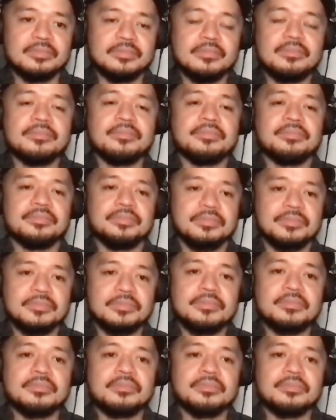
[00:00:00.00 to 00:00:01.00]

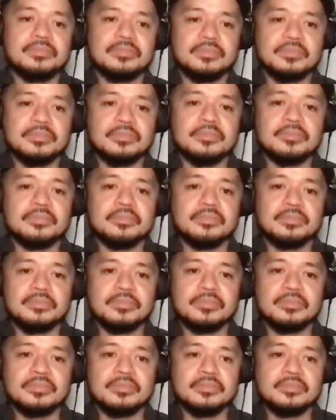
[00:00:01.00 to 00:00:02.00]

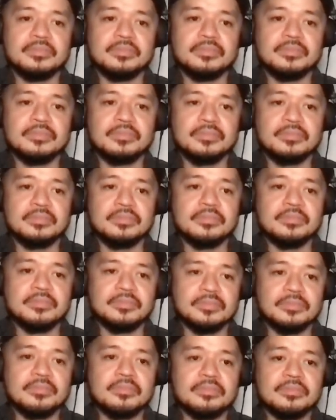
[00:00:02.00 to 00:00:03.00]

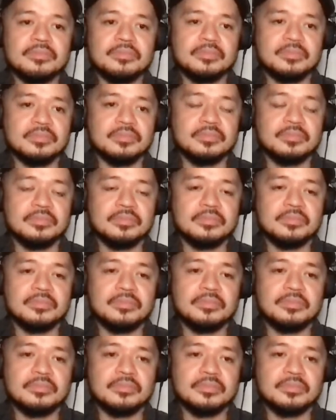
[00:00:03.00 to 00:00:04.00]

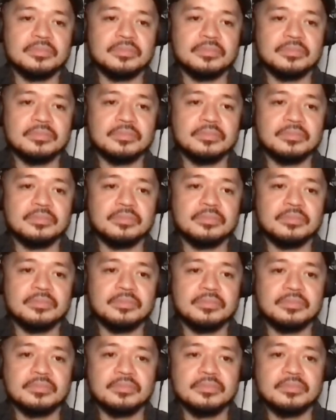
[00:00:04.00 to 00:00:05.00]

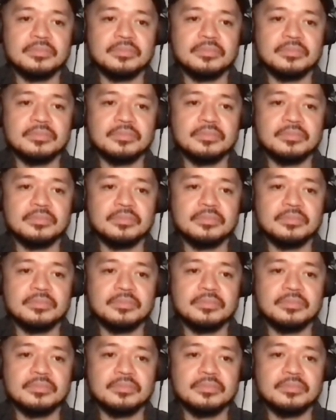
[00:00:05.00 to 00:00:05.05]
(silent)